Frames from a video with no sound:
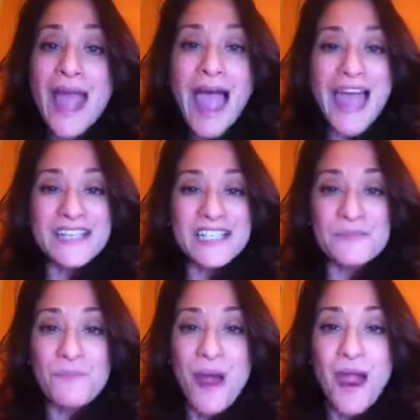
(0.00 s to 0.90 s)
At
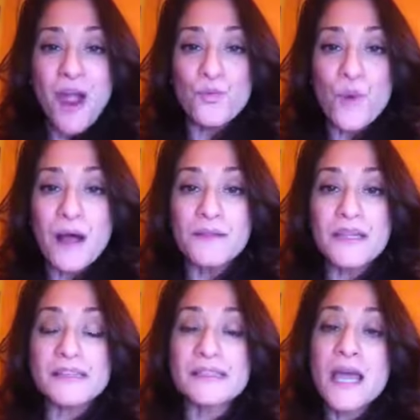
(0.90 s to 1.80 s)
Inspired
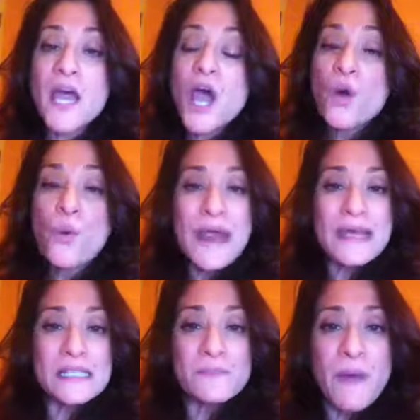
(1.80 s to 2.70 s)
Wellness,
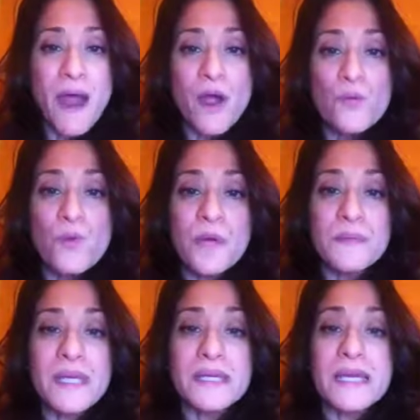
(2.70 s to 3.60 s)
we inspire
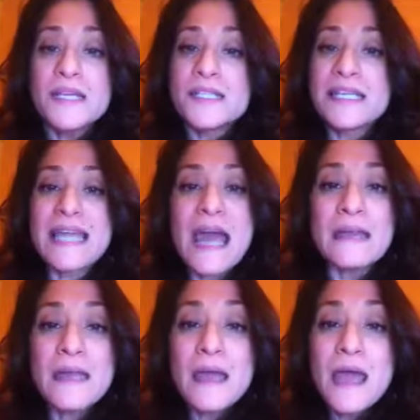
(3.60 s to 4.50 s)
women to
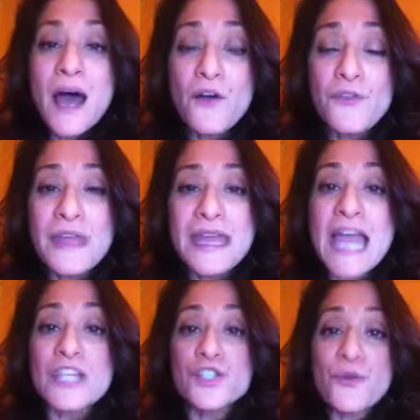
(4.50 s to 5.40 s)
get healthy
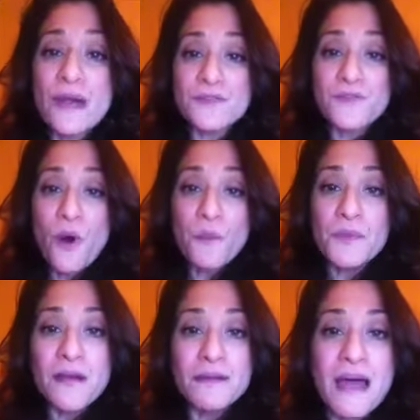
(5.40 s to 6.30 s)
and transform
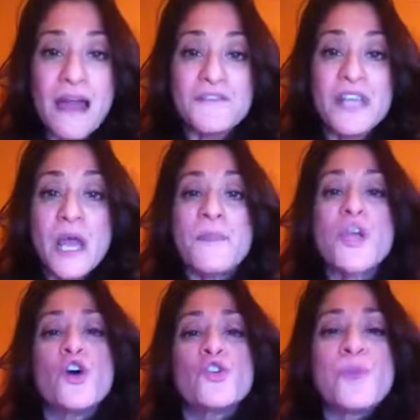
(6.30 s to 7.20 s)
their lives
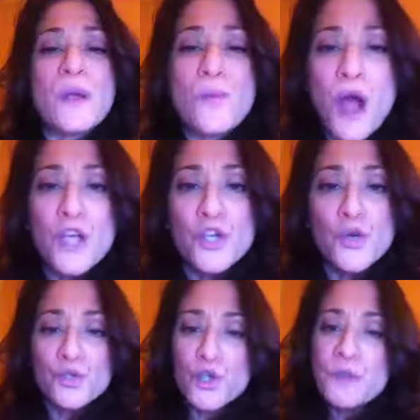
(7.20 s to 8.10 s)
because we want
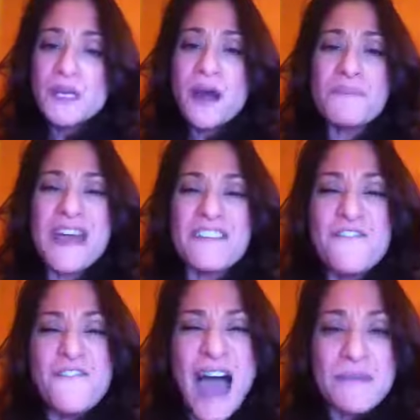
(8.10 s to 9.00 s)
you to become that
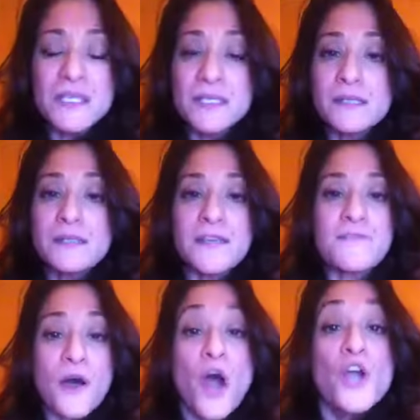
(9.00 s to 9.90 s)
fabulous
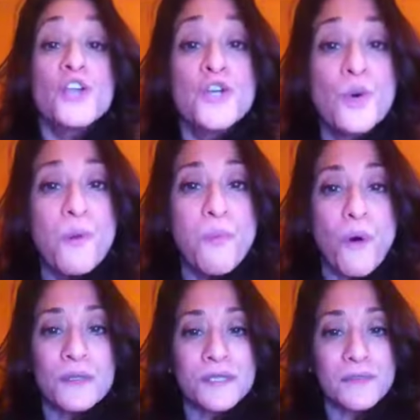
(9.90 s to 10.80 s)
diva you were
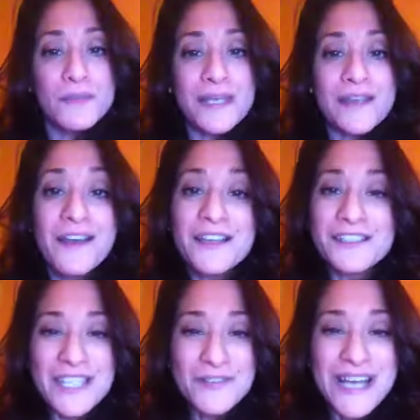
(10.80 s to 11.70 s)
born to be.
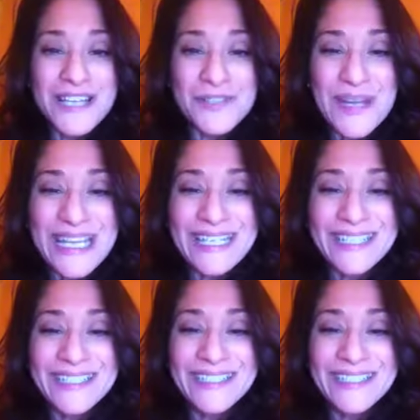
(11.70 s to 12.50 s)
See you next week.